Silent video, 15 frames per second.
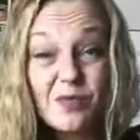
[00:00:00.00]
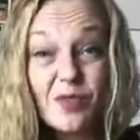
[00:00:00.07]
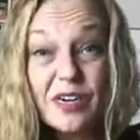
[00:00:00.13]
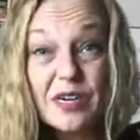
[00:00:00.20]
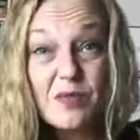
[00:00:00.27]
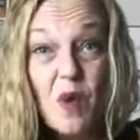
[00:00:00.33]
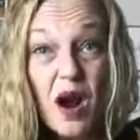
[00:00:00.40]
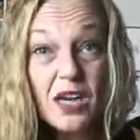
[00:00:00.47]

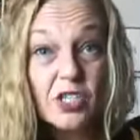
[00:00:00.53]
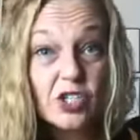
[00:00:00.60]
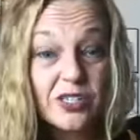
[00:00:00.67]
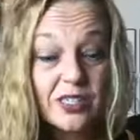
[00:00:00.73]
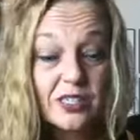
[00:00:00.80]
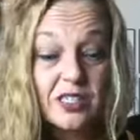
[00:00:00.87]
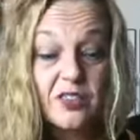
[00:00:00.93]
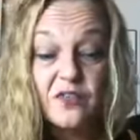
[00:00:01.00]
rewatch
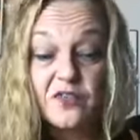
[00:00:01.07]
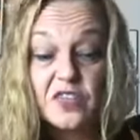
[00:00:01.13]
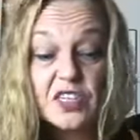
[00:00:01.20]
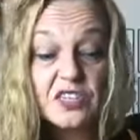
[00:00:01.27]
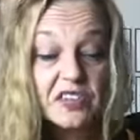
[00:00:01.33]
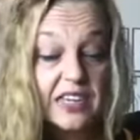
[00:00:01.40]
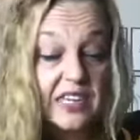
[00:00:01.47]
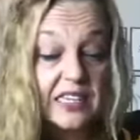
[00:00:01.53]
this,
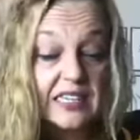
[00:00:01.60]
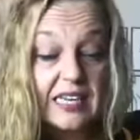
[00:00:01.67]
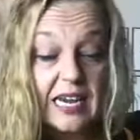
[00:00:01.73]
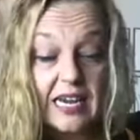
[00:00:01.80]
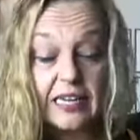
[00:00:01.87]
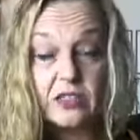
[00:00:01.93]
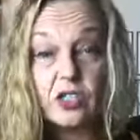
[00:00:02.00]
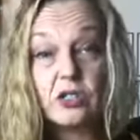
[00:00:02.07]
fill in
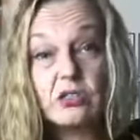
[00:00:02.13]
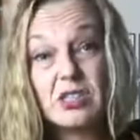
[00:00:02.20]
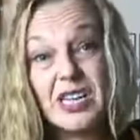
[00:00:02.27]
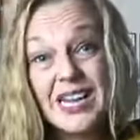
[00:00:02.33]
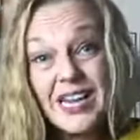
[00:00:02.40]
the answers,